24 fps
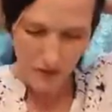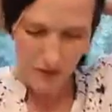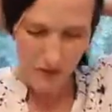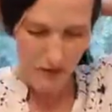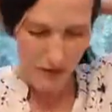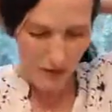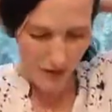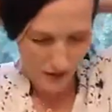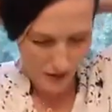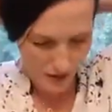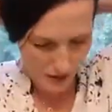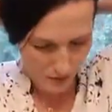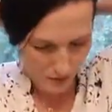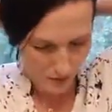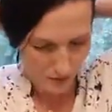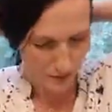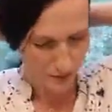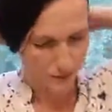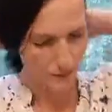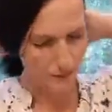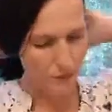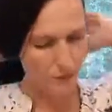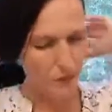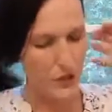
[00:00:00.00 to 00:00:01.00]
this
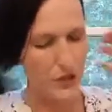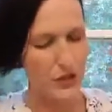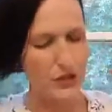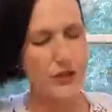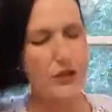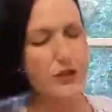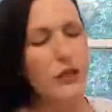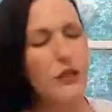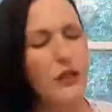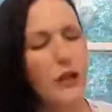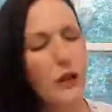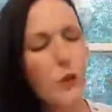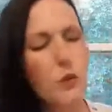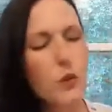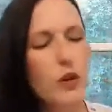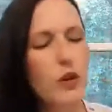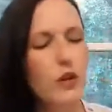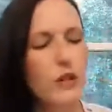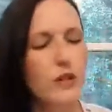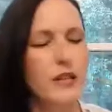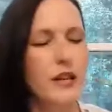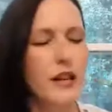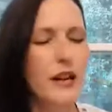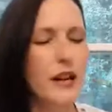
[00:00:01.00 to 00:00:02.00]
prison that I
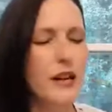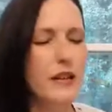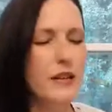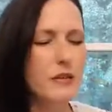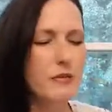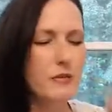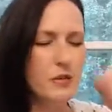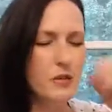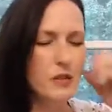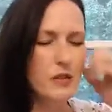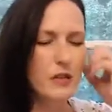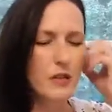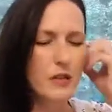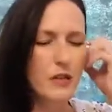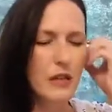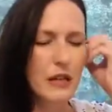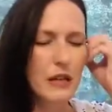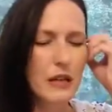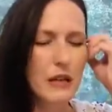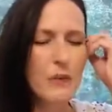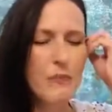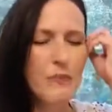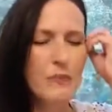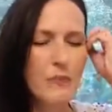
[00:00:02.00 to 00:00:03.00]
worked at. It was a,
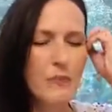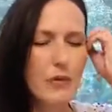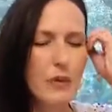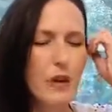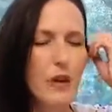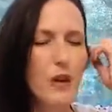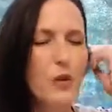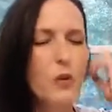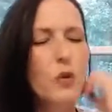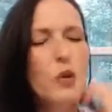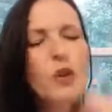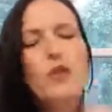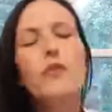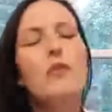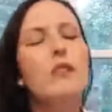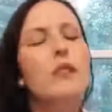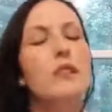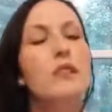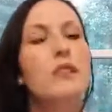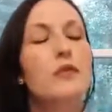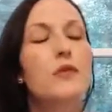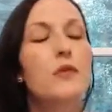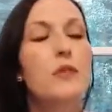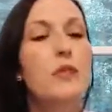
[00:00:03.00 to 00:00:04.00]
a, um, a work
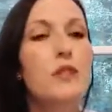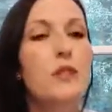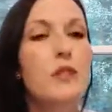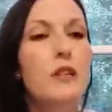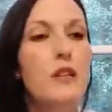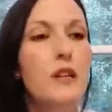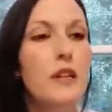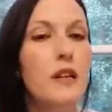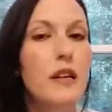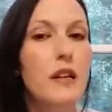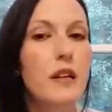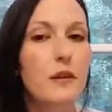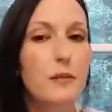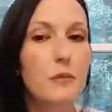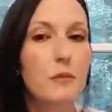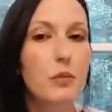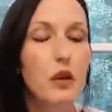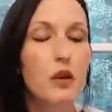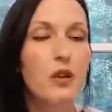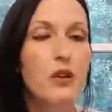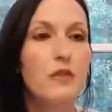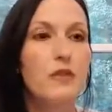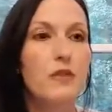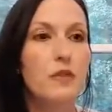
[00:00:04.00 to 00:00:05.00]
release facility,
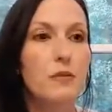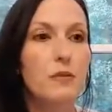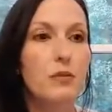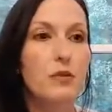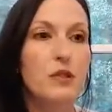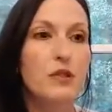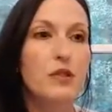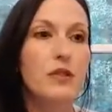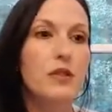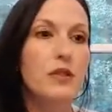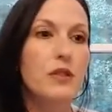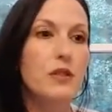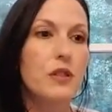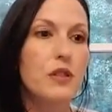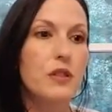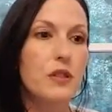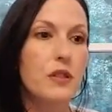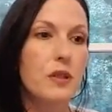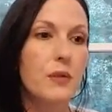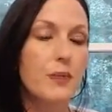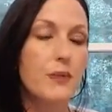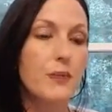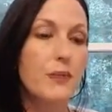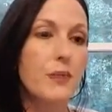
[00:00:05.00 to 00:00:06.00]
part of the prison
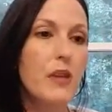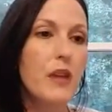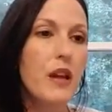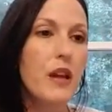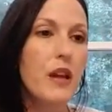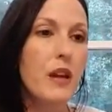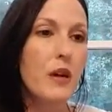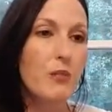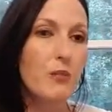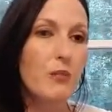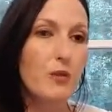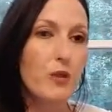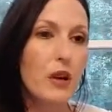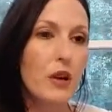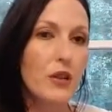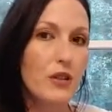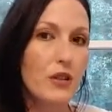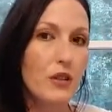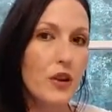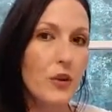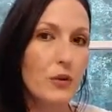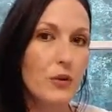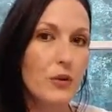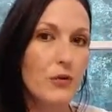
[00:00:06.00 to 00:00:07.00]
system prior to
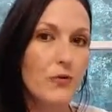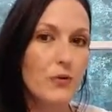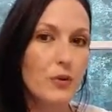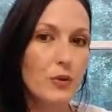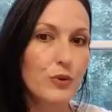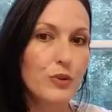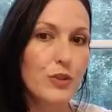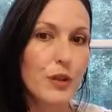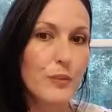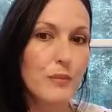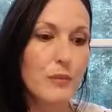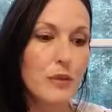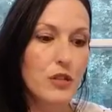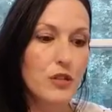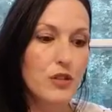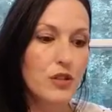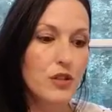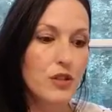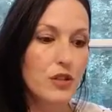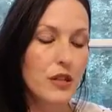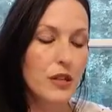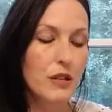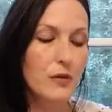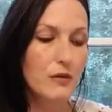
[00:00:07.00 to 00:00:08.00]
going in full time
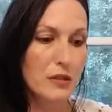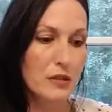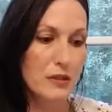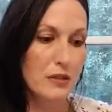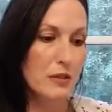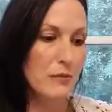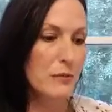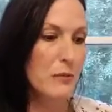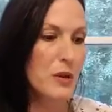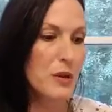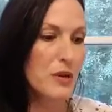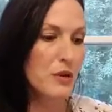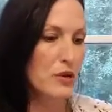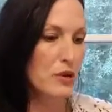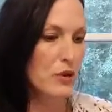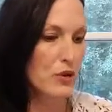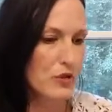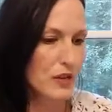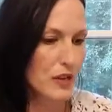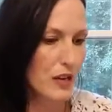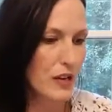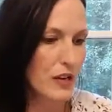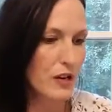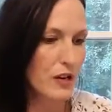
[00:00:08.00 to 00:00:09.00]
ministry. Well, I was in ministry
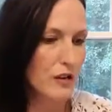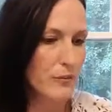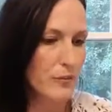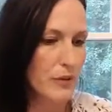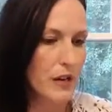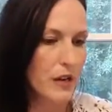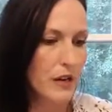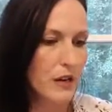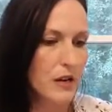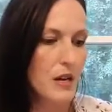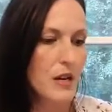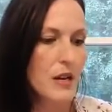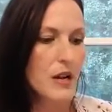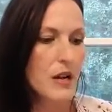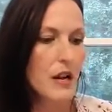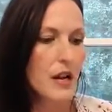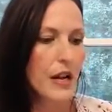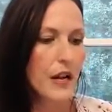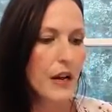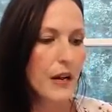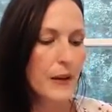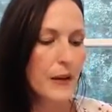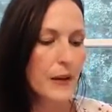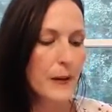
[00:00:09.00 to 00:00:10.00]
there, but
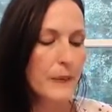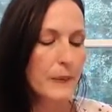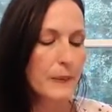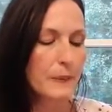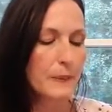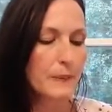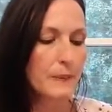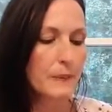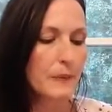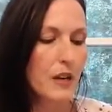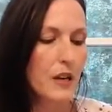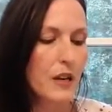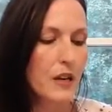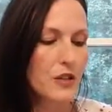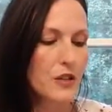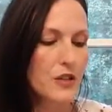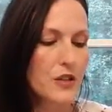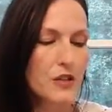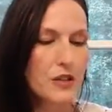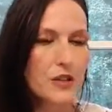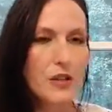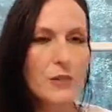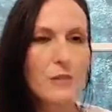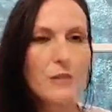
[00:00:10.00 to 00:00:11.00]
um,
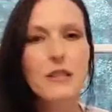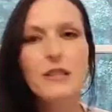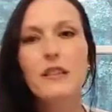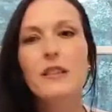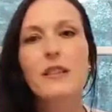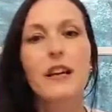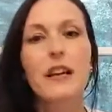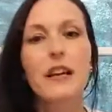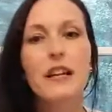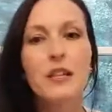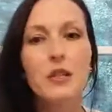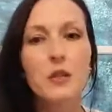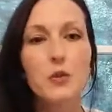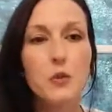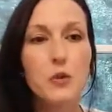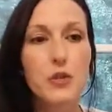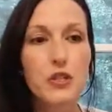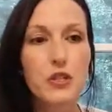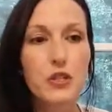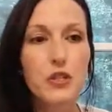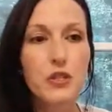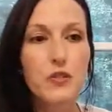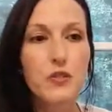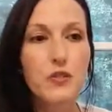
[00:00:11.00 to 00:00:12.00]
so some of the ladies were
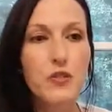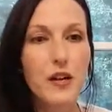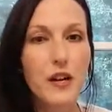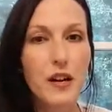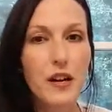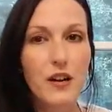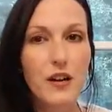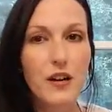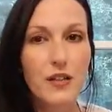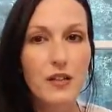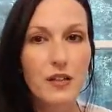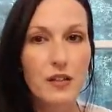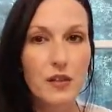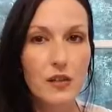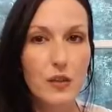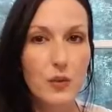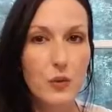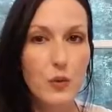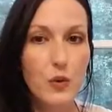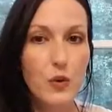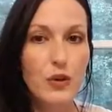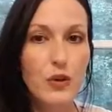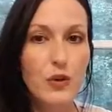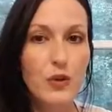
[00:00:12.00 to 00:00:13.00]
still there because it's a
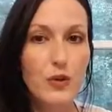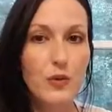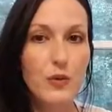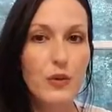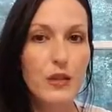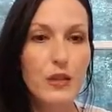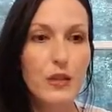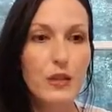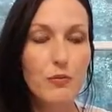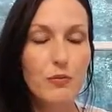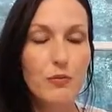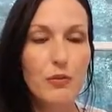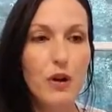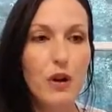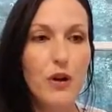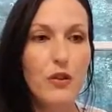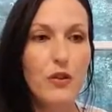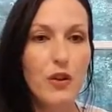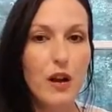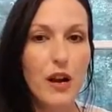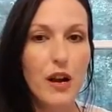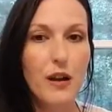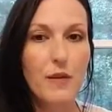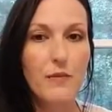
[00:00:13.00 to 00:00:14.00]
one to three year
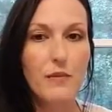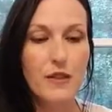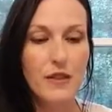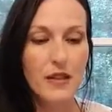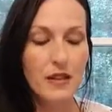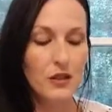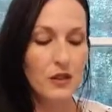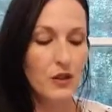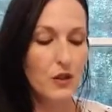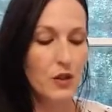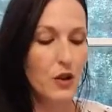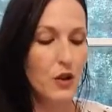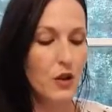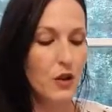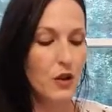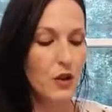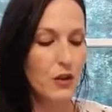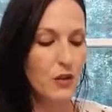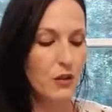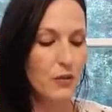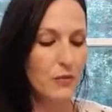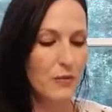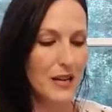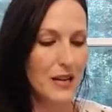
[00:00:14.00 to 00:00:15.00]
program, and they
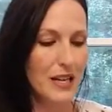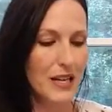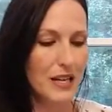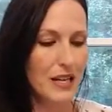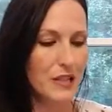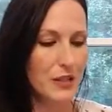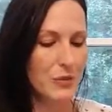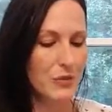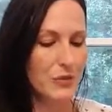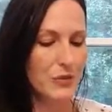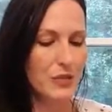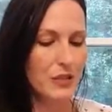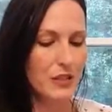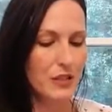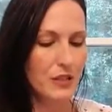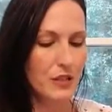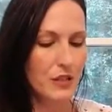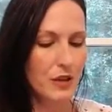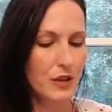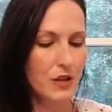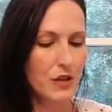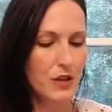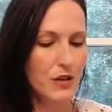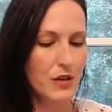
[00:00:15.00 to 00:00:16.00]
saw my husband, they
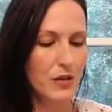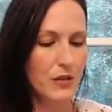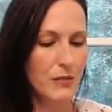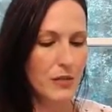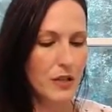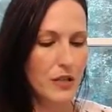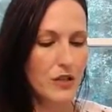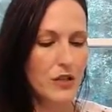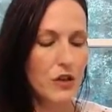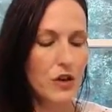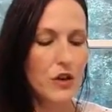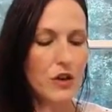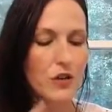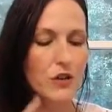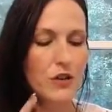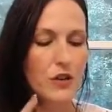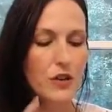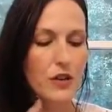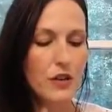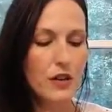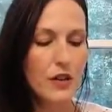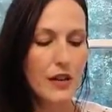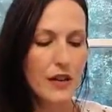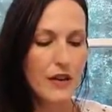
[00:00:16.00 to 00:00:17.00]
saw my
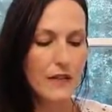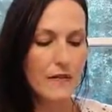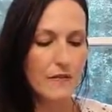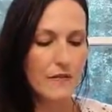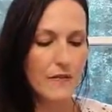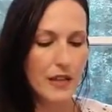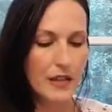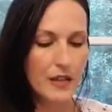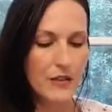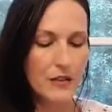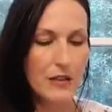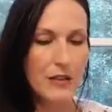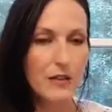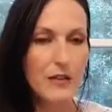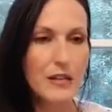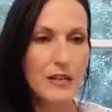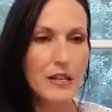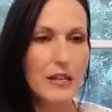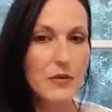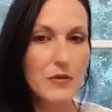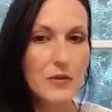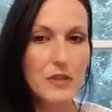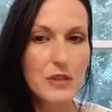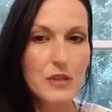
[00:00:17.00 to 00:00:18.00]
daughter, they saw that
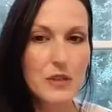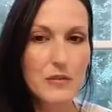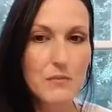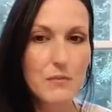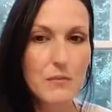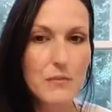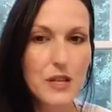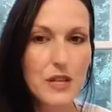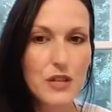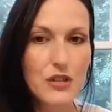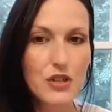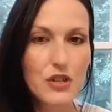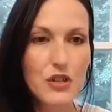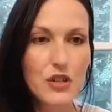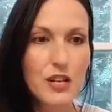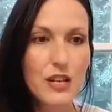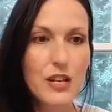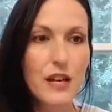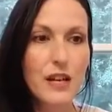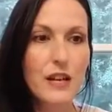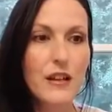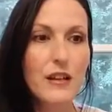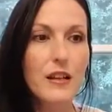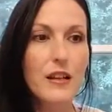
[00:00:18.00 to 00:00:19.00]
I was in
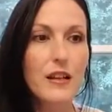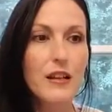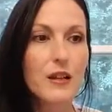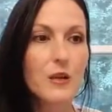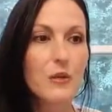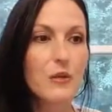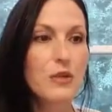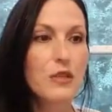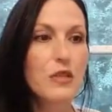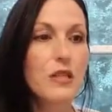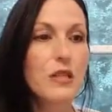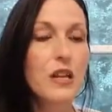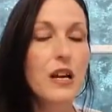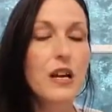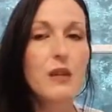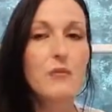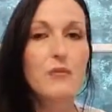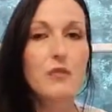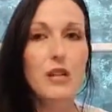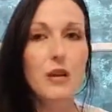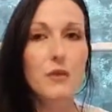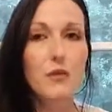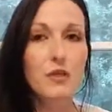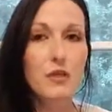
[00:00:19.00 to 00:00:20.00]
ministry, and there was
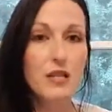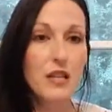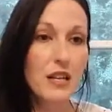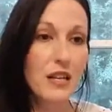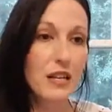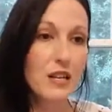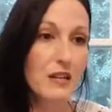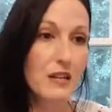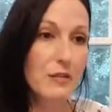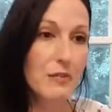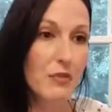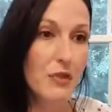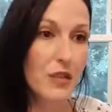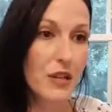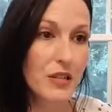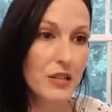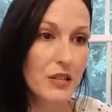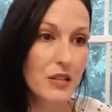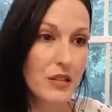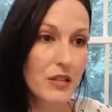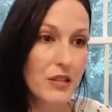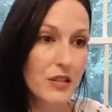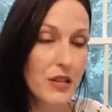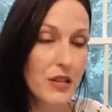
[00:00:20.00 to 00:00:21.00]
times I would take them
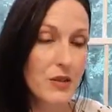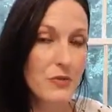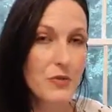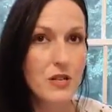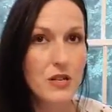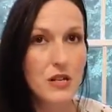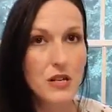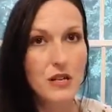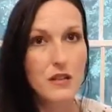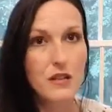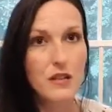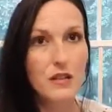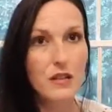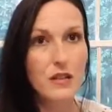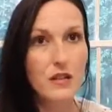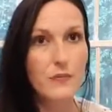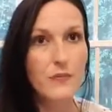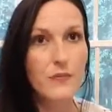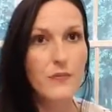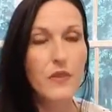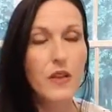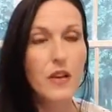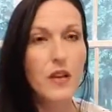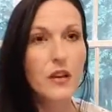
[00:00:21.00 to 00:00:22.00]
places. I would take
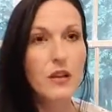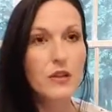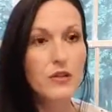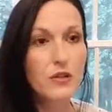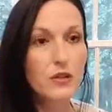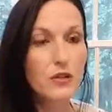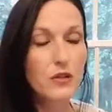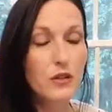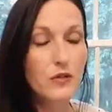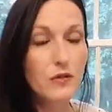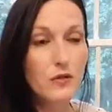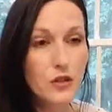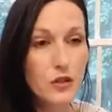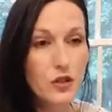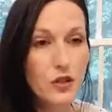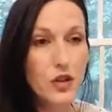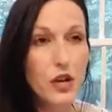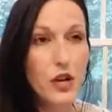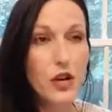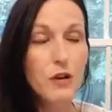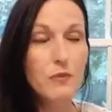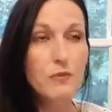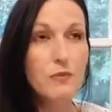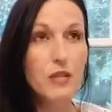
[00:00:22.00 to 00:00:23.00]
them to look for
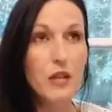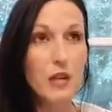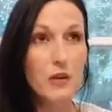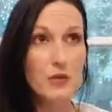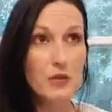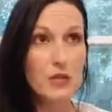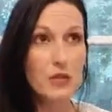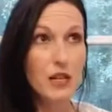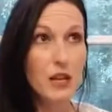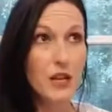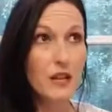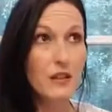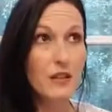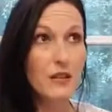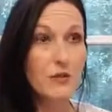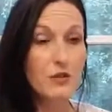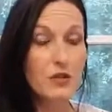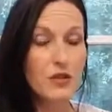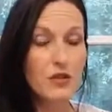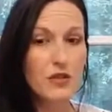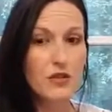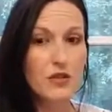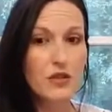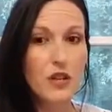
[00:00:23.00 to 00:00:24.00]
jobs. I would take them
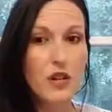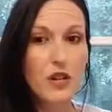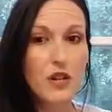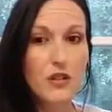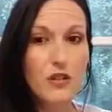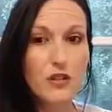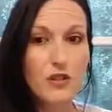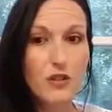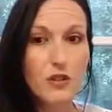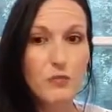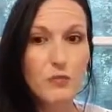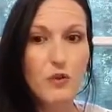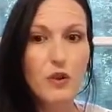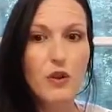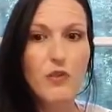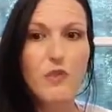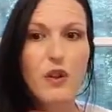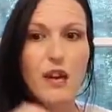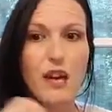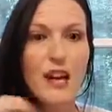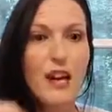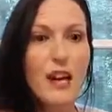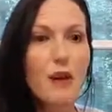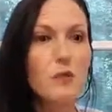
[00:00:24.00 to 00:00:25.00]
to their doctor's
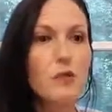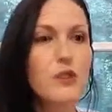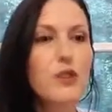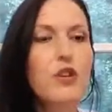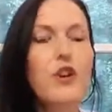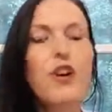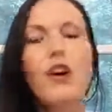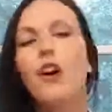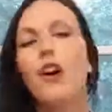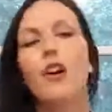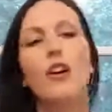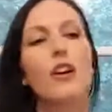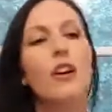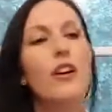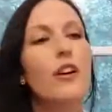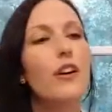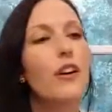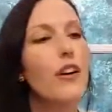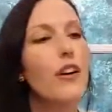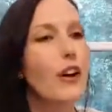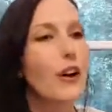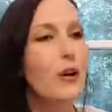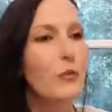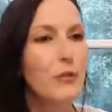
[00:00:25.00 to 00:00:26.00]
appointment, and I would talk
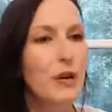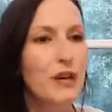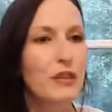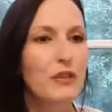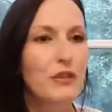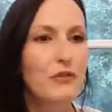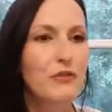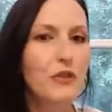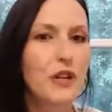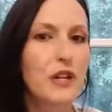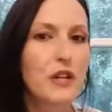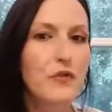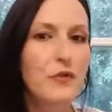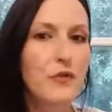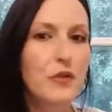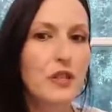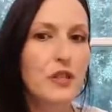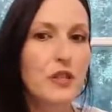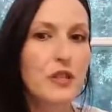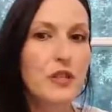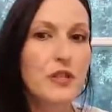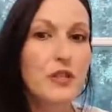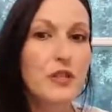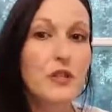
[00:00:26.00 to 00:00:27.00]
about the
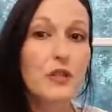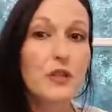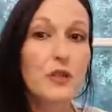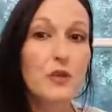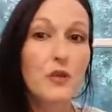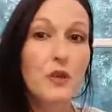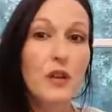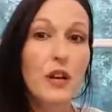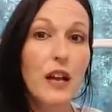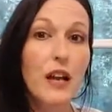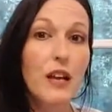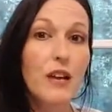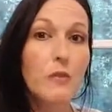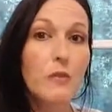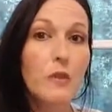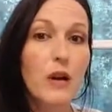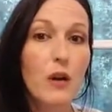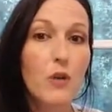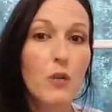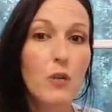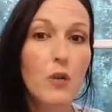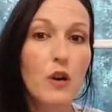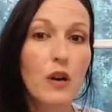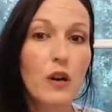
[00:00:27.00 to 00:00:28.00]
faithfulness of the Lord and
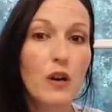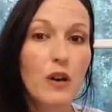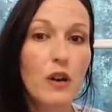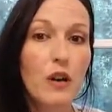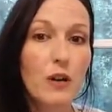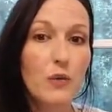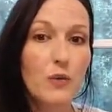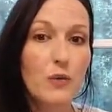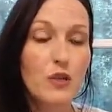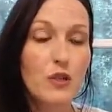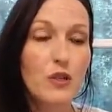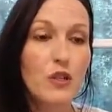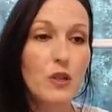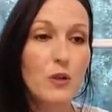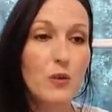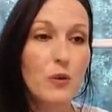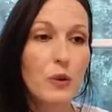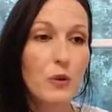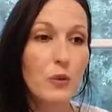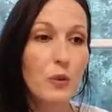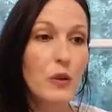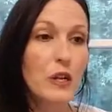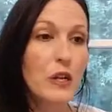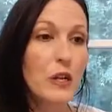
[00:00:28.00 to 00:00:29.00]
about what God was
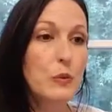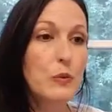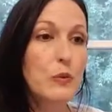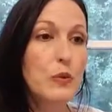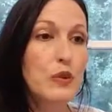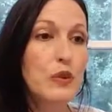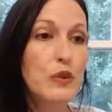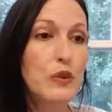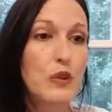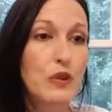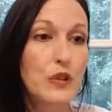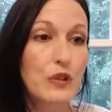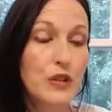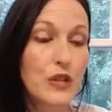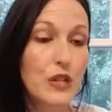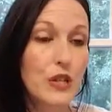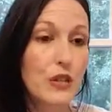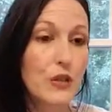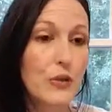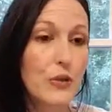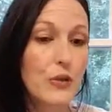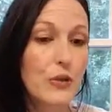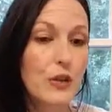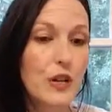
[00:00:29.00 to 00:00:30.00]
doing, what He was gonna
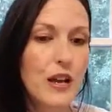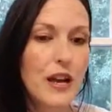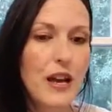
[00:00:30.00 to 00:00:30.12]
do.